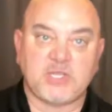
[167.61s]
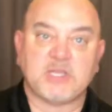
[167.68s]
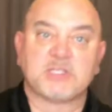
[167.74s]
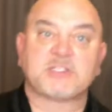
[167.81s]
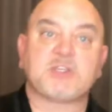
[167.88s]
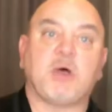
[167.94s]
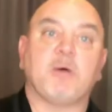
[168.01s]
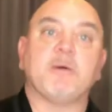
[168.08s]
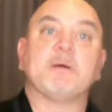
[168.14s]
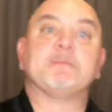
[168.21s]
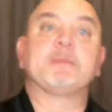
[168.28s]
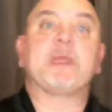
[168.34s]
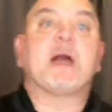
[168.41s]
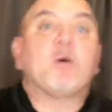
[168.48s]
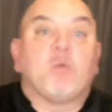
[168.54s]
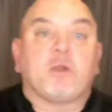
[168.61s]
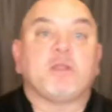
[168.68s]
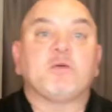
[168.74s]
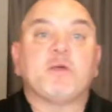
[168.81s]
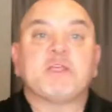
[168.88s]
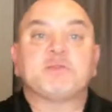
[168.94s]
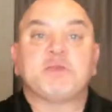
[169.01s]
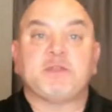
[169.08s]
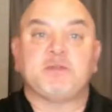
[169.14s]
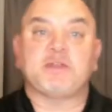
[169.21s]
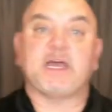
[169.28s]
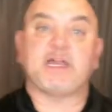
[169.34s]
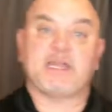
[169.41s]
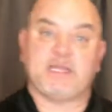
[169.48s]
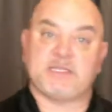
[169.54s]
So one of the ways we do
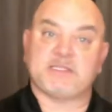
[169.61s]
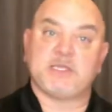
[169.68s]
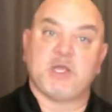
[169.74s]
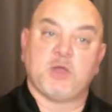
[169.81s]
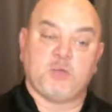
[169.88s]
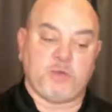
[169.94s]
that is